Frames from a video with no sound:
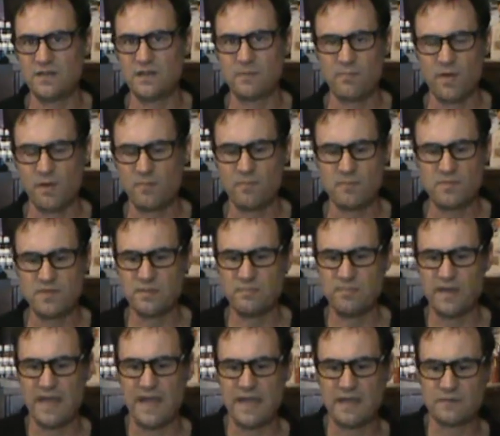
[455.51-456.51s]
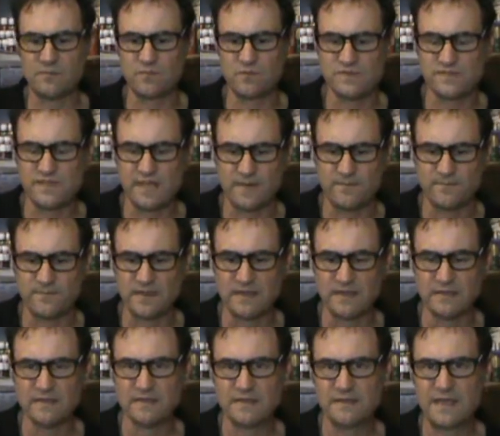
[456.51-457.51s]
pop them in your bag, because
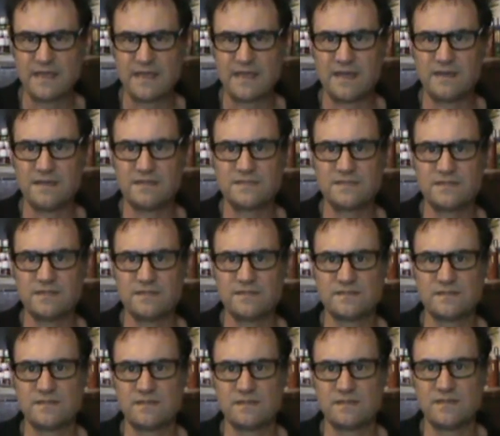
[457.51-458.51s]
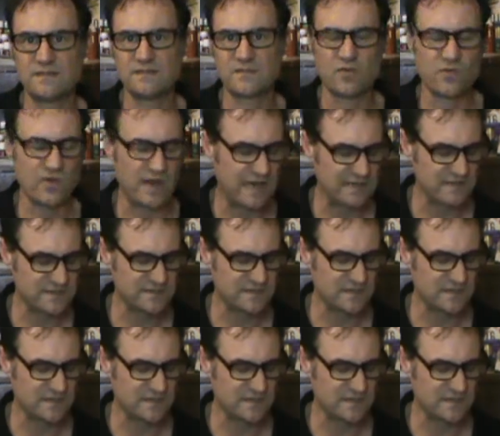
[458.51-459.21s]
that canister is great.